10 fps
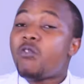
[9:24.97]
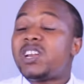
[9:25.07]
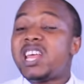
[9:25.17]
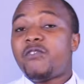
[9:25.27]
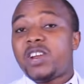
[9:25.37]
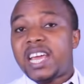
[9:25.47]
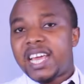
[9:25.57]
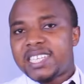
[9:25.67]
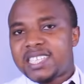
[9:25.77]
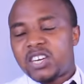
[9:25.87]

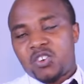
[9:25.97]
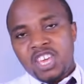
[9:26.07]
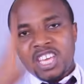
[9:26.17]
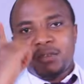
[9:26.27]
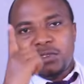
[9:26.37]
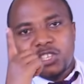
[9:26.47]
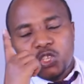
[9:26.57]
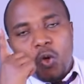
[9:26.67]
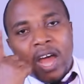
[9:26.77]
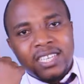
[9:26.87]
levonorgestrel, it means
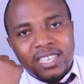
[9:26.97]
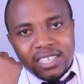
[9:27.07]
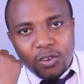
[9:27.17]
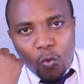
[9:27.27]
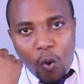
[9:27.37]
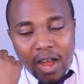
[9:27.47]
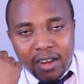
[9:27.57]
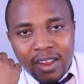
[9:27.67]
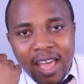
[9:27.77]
you are taking one.